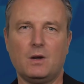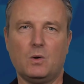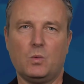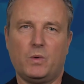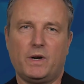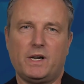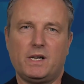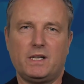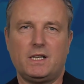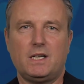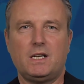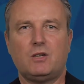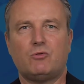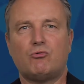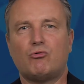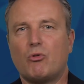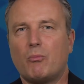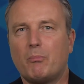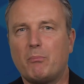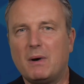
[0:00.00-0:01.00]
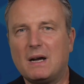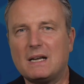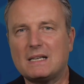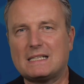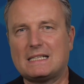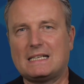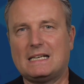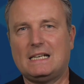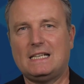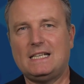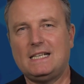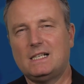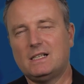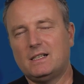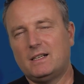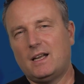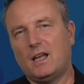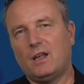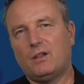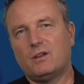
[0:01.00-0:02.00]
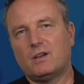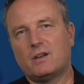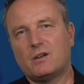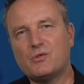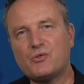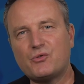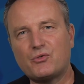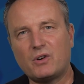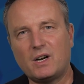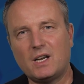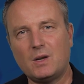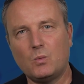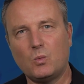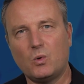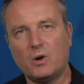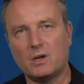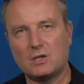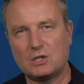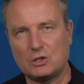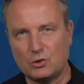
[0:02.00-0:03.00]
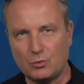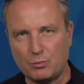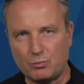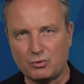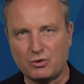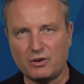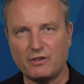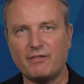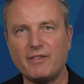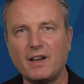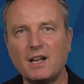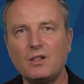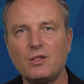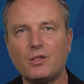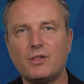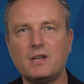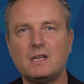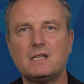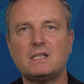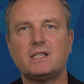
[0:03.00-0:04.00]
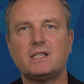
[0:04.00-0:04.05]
We need robust legal and ethical frameworks to prevent these